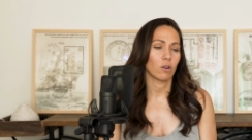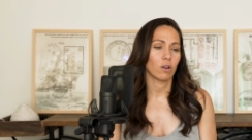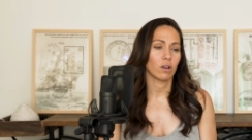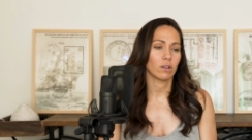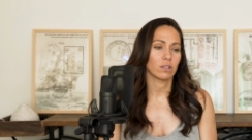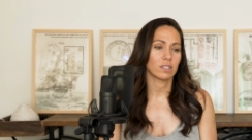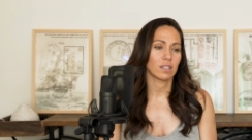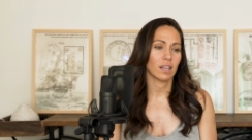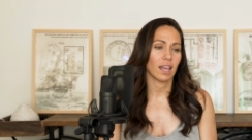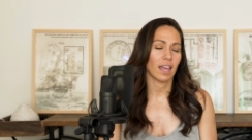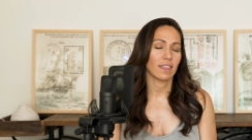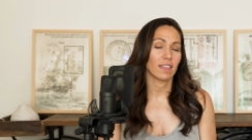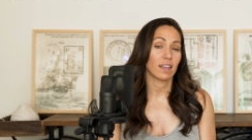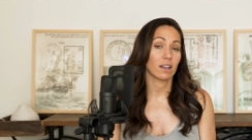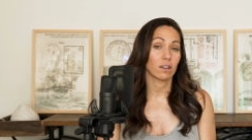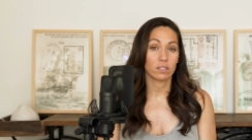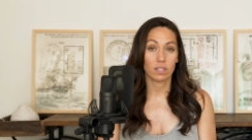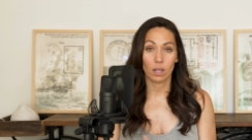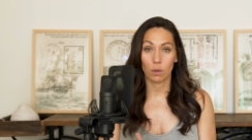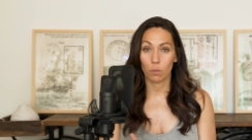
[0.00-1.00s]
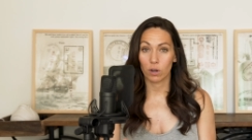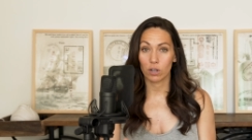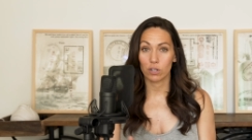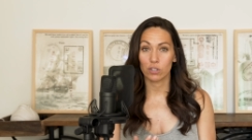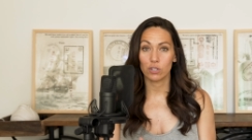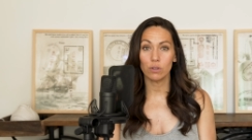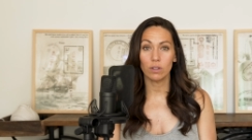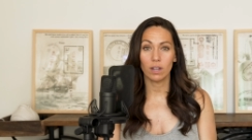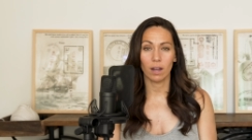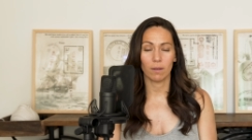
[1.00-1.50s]
Or I'll say, and then I'll say, Where
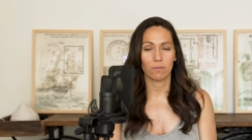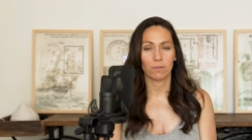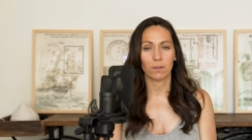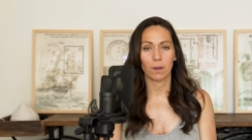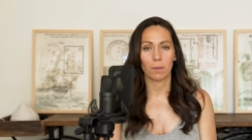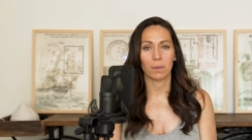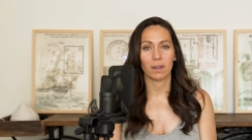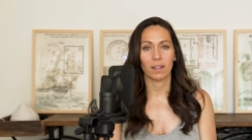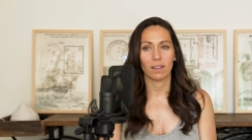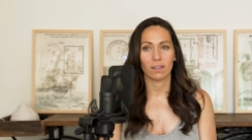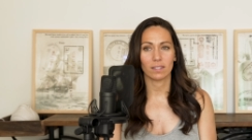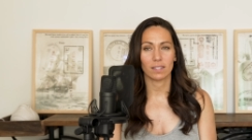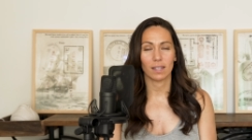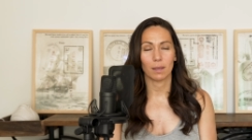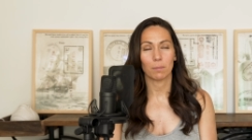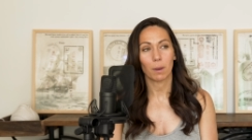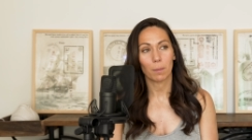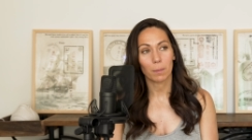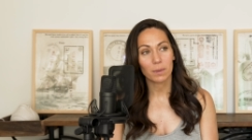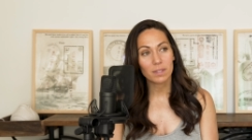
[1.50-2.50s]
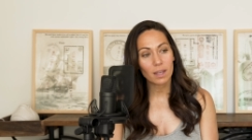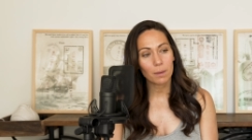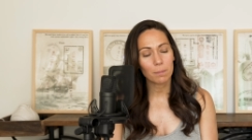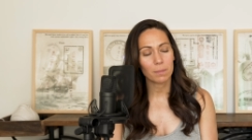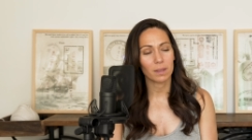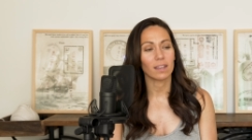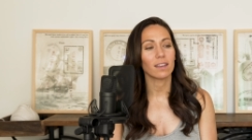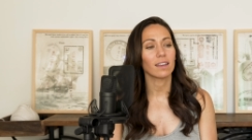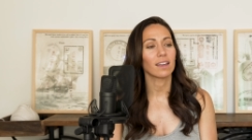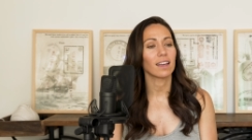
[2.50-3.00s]
did you come from? And he'll say, Mama
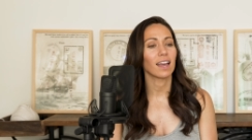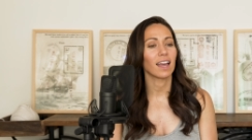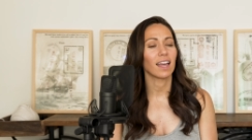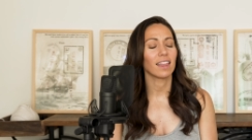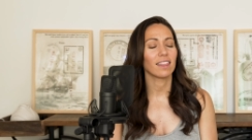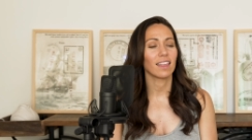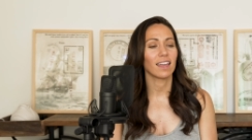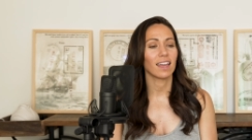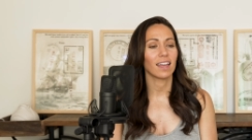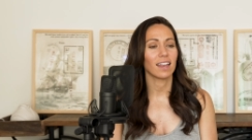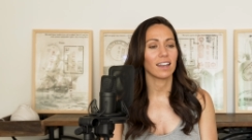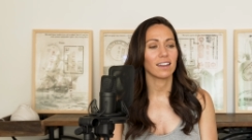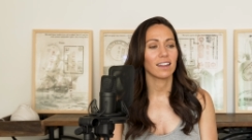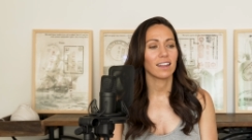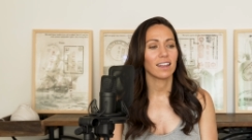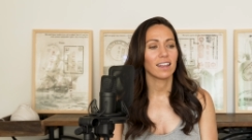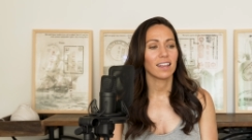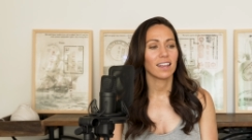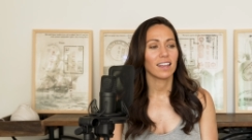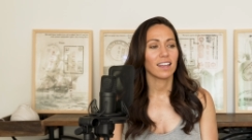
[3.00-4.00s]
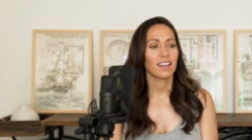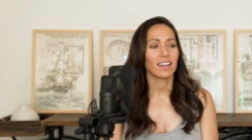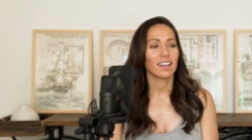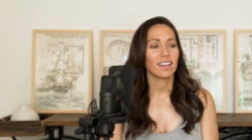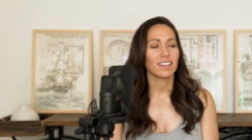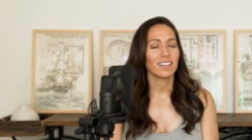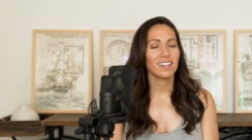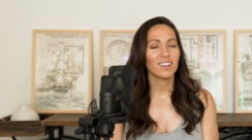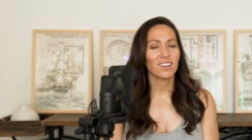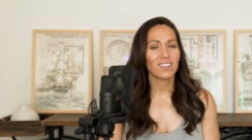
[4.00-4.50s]
Tummy. And then,
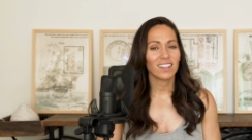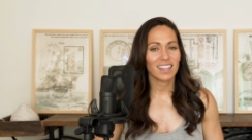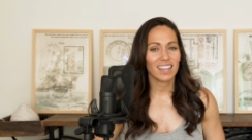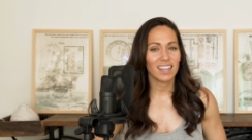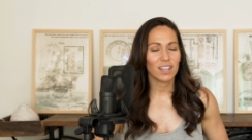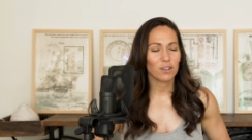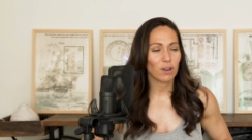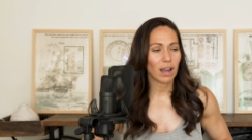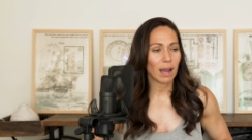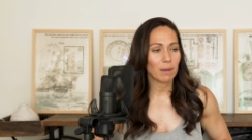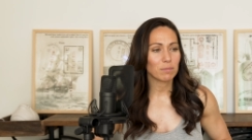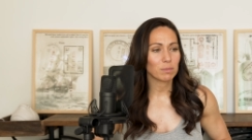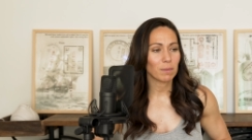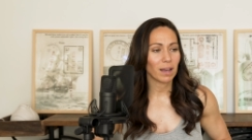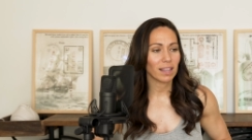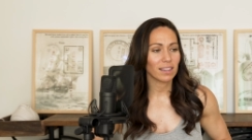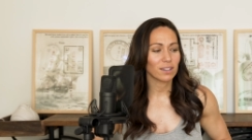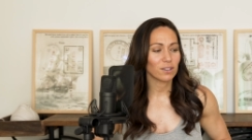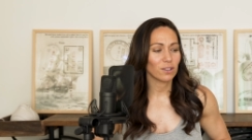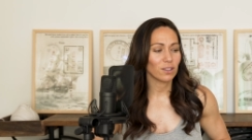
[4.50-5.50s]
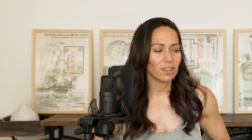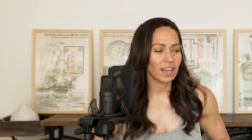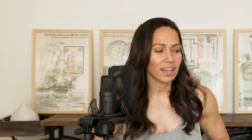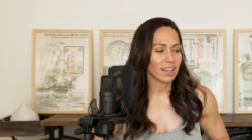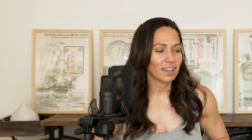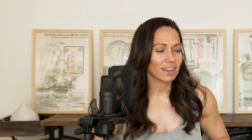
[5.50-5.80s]
you know, like he grabs my little